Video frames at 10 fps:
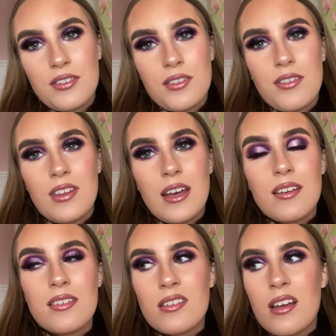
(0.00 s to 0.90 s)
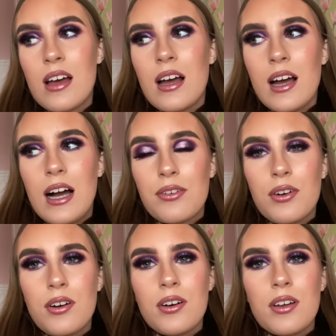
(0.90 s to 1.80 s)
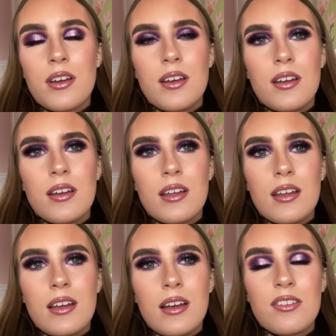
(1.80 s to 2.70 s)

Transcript: onto this. I know it's